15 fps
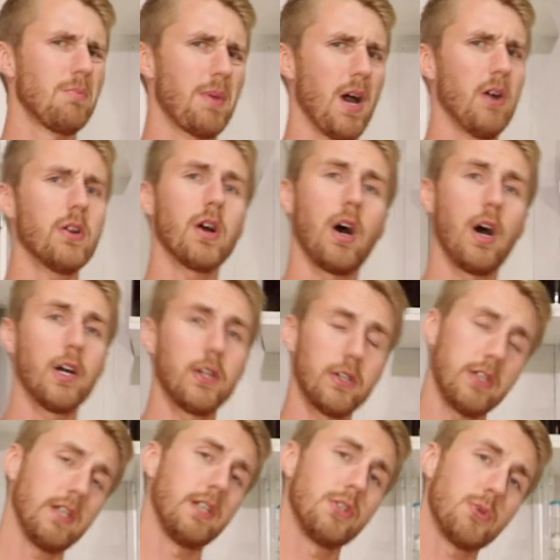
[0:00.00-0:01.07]
about
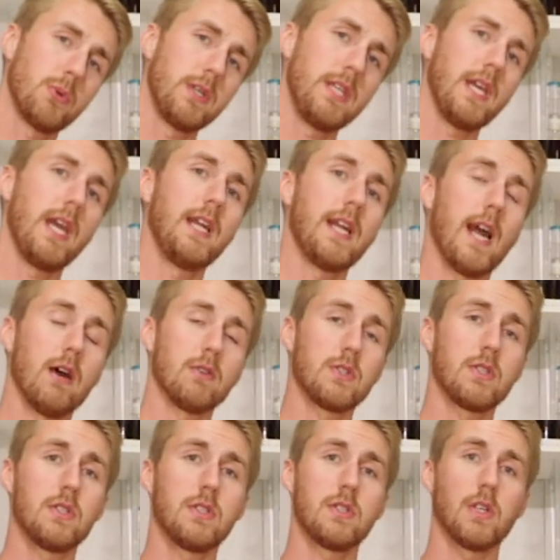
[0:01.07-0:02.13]
128
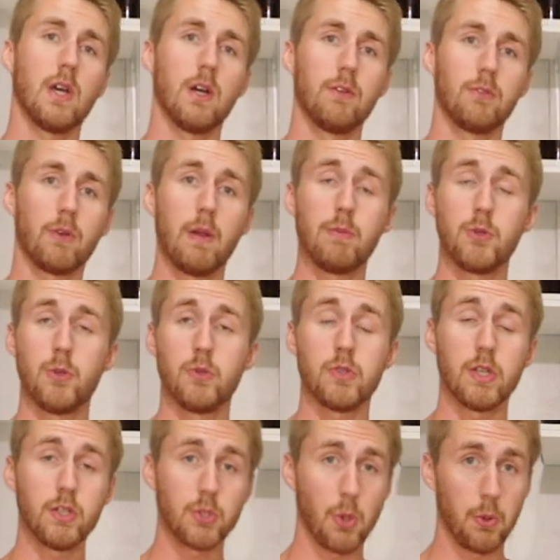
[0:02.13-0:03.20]
ounces of grape juice
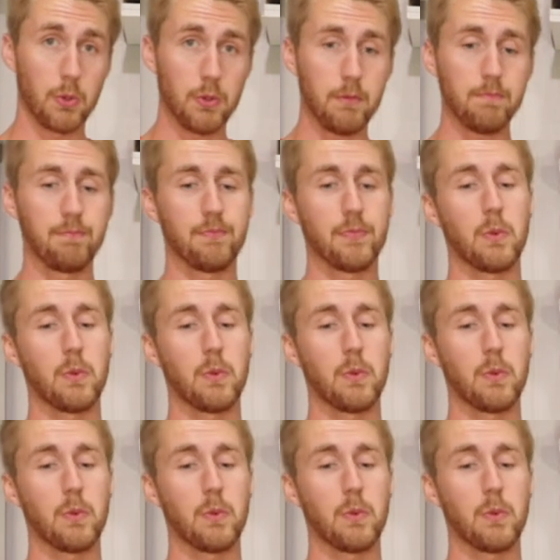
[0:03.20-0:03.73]
in total.